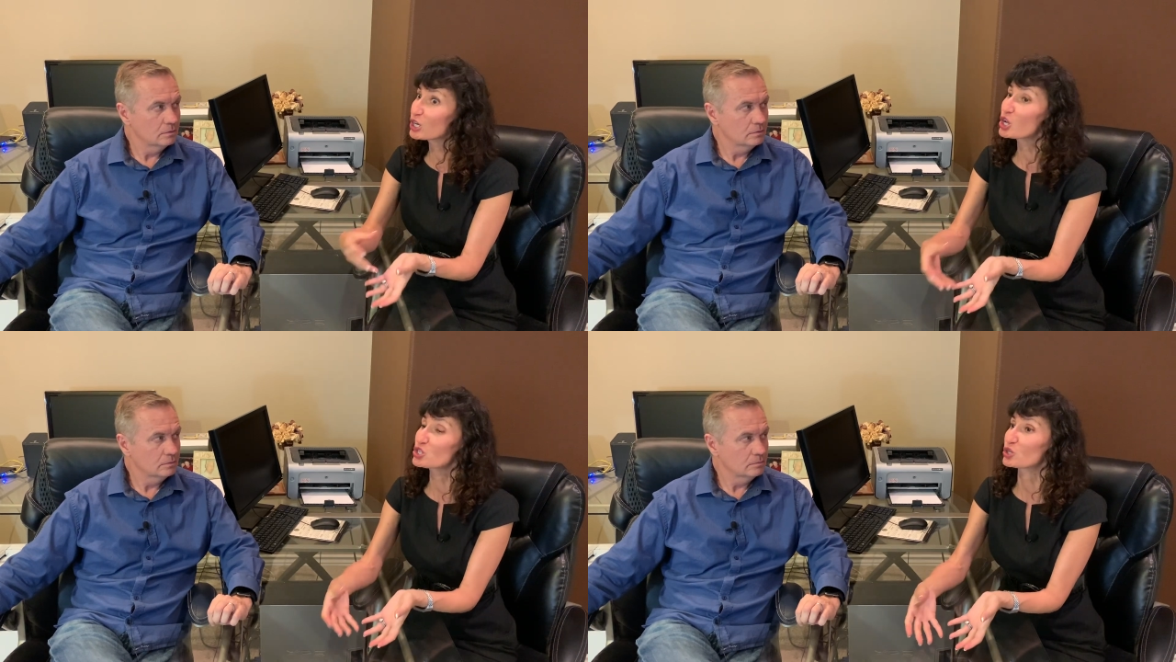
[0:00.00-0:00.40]

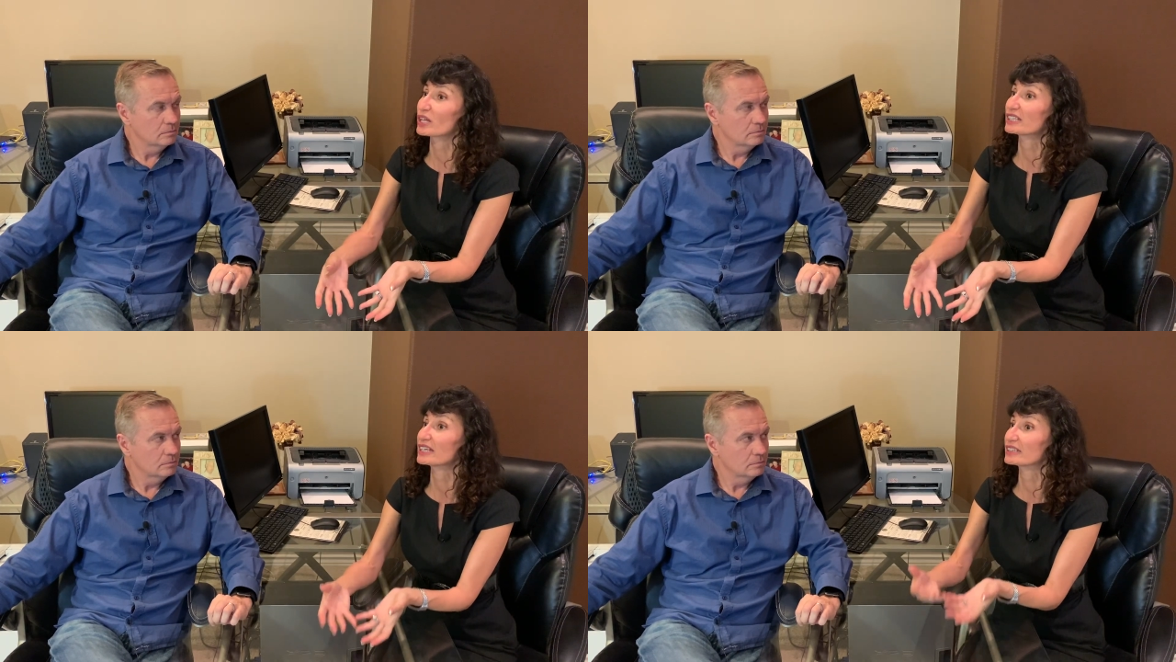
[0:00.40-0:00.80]
Speaker 1: so that
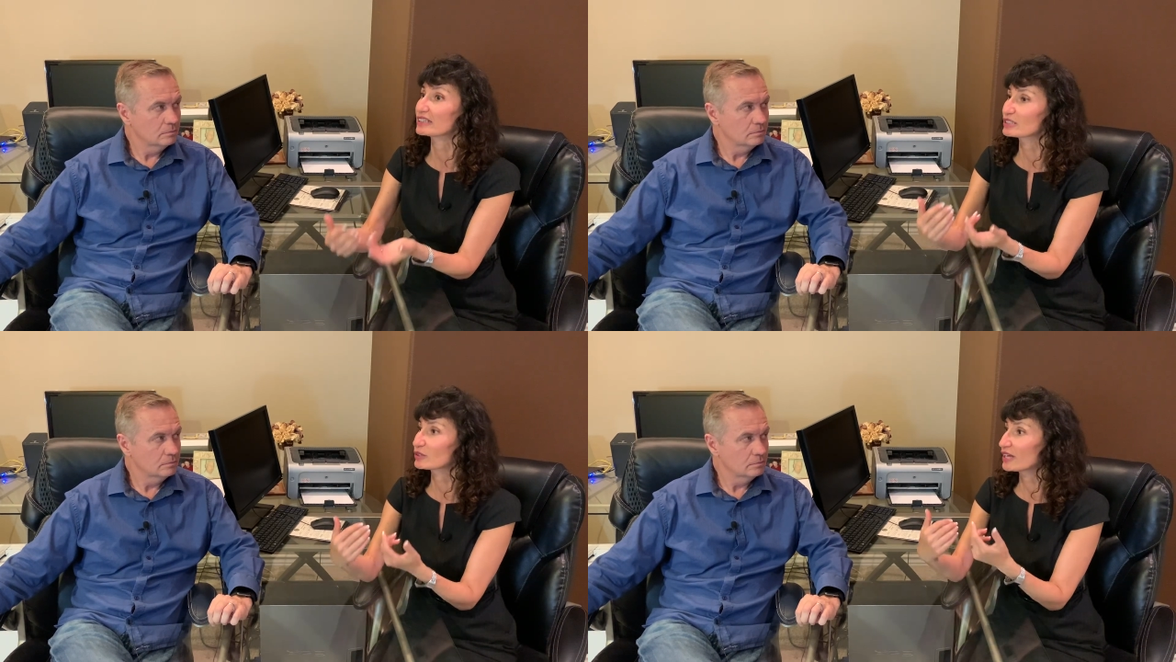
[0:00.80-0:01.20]

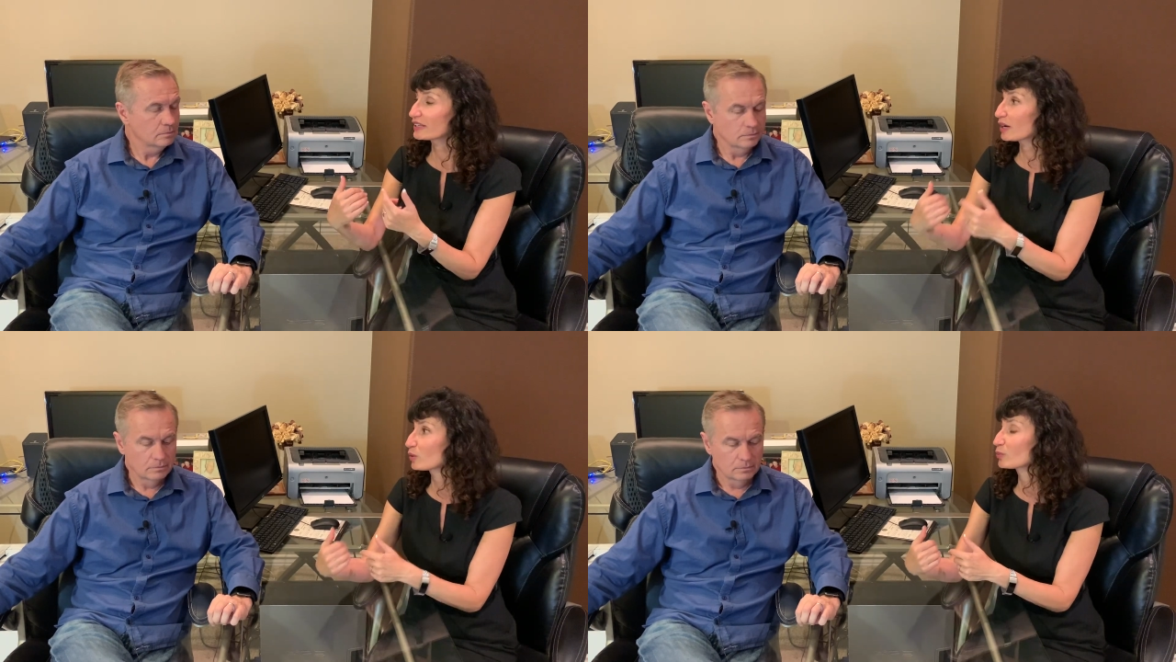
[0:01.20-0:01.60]

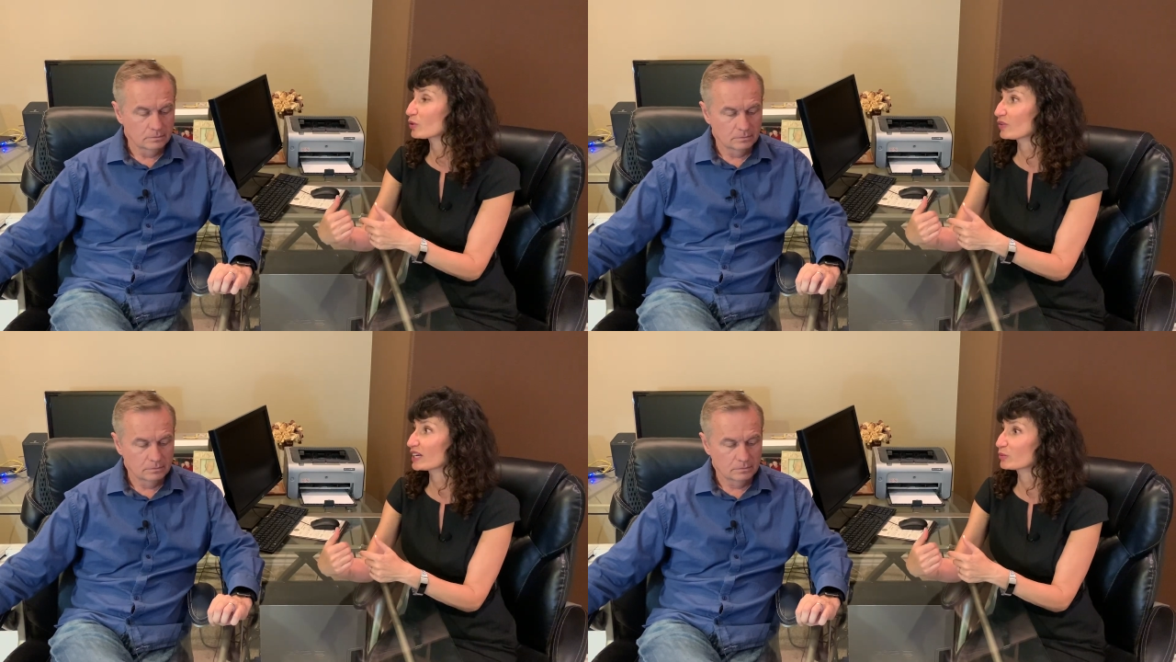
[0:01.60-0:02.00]
that will
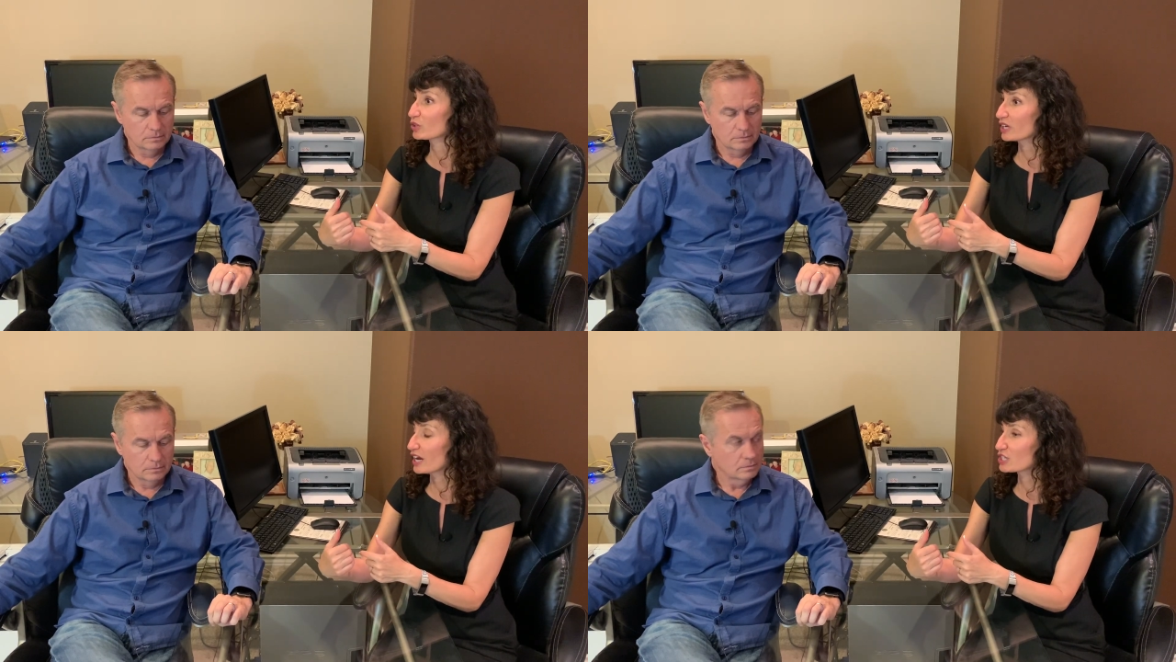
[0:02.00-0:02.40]
provide them with
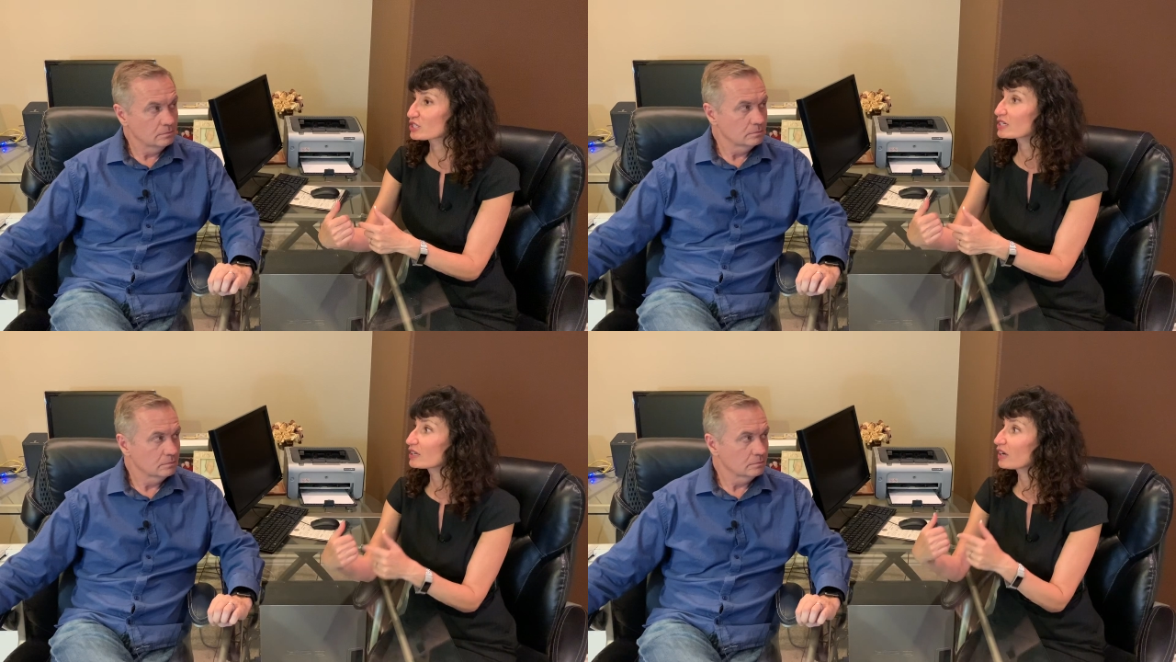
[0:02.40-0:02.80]
cash
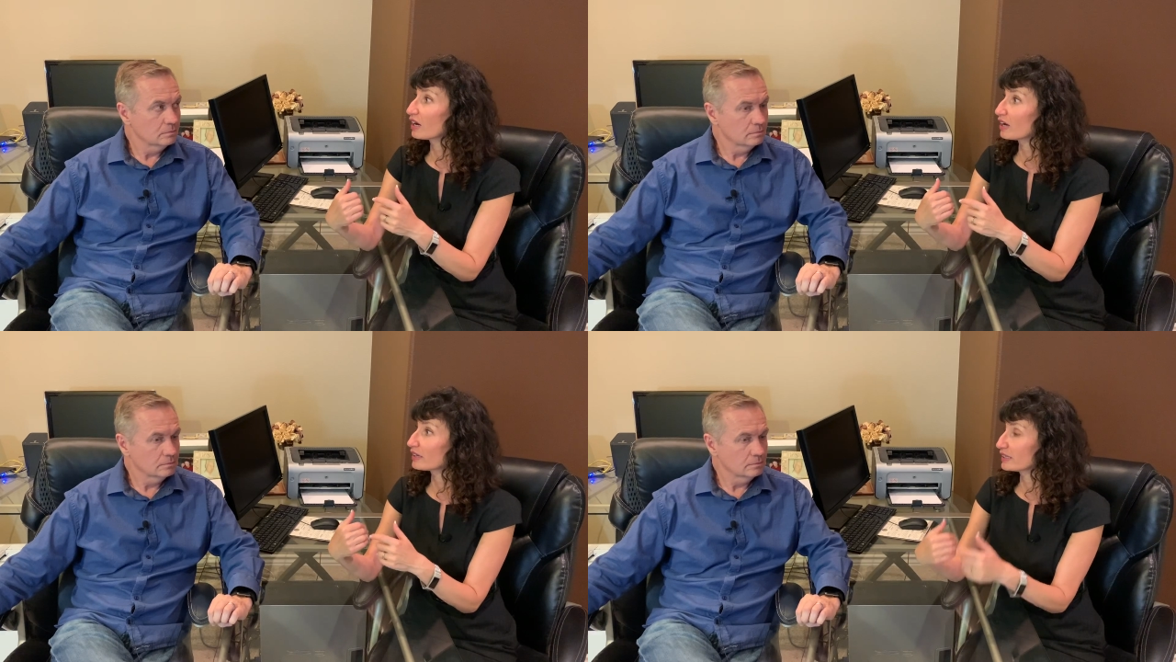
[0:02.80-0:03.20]

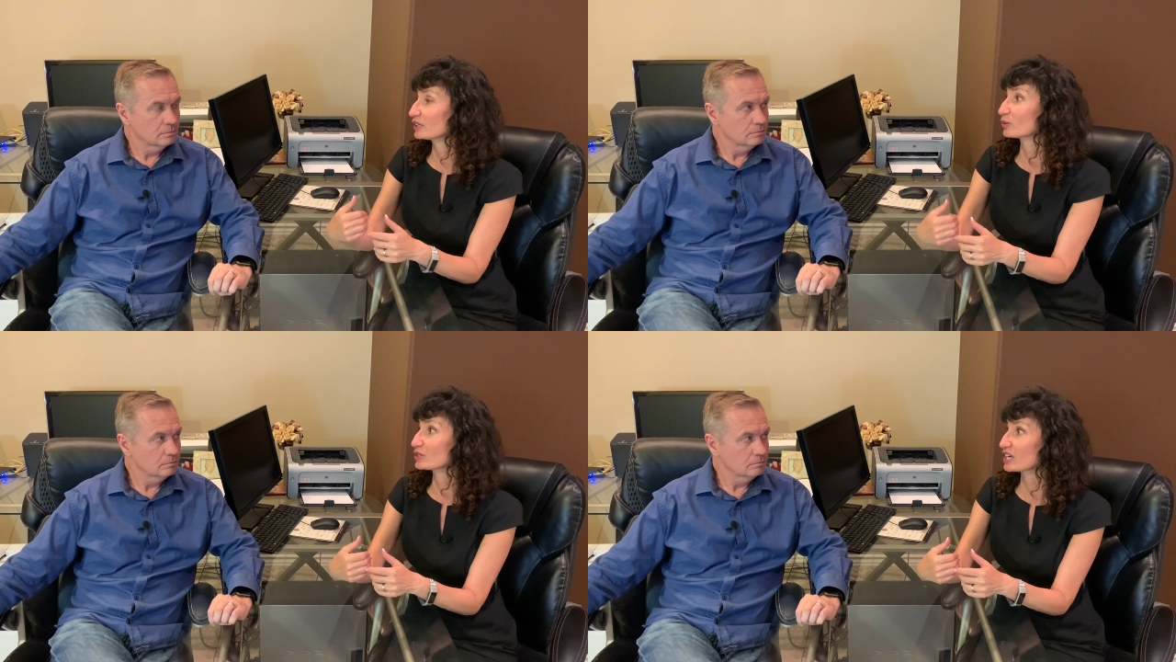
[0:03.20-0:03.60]
in
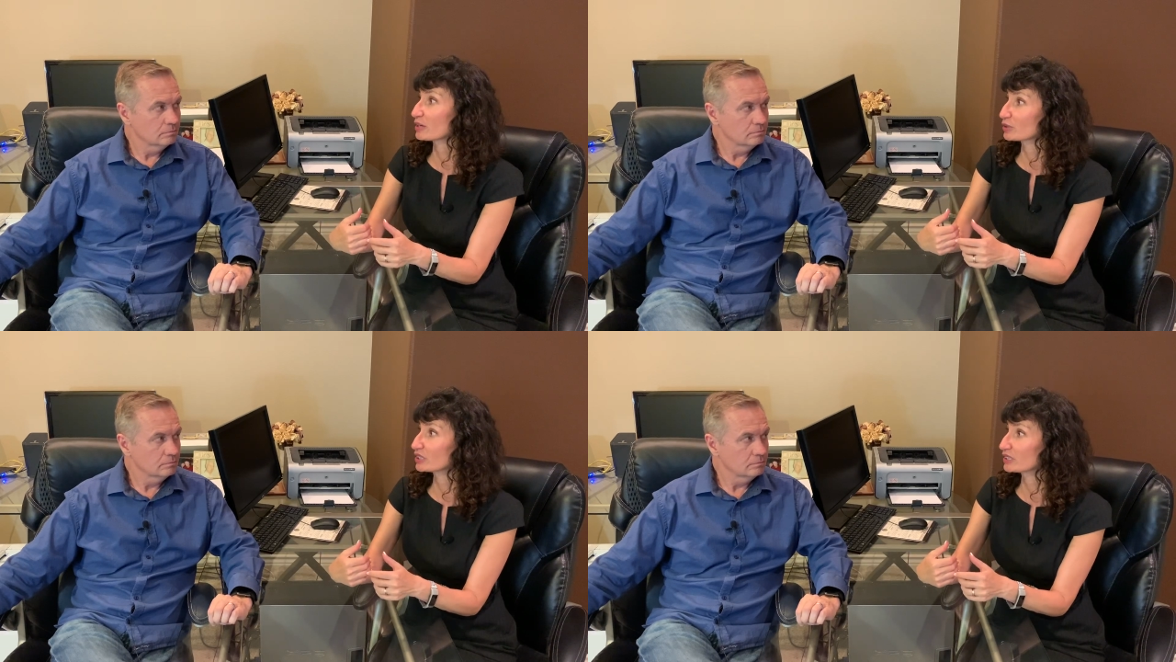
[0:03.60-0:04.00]
their
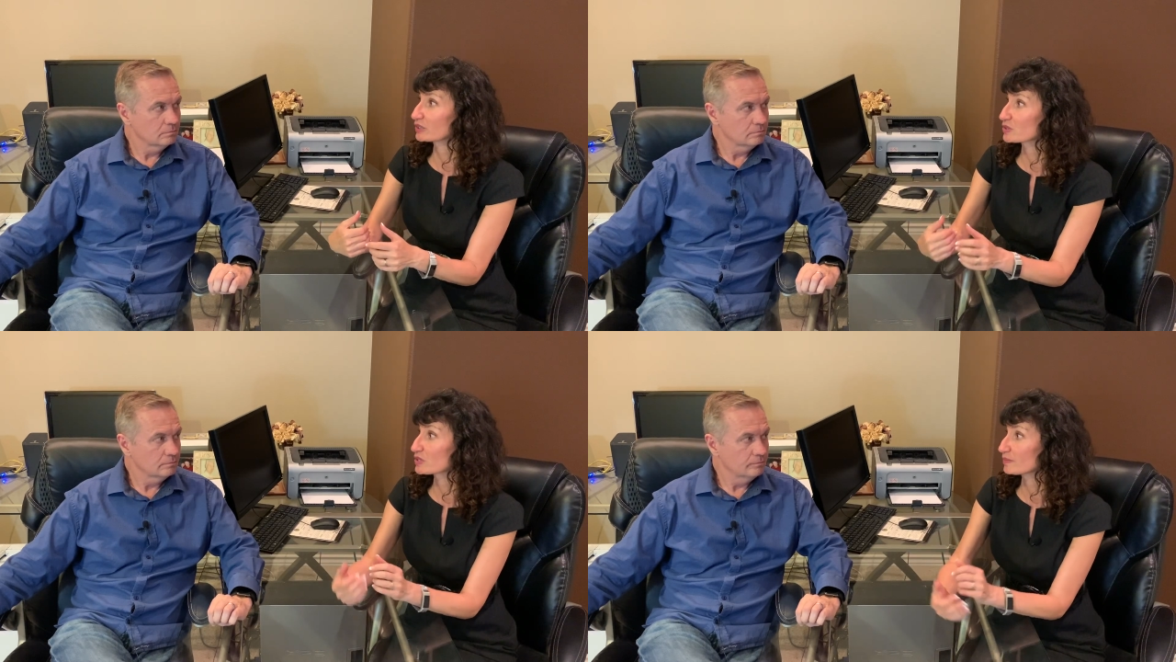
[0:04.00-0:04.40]
retirement
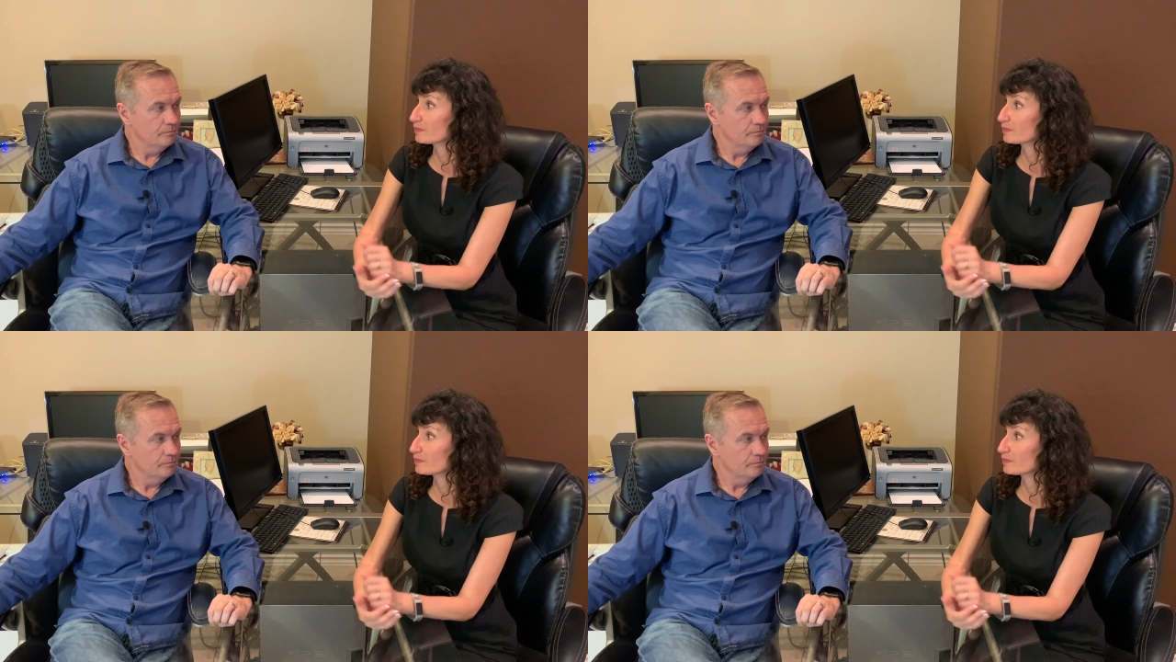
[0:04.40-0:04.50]
years.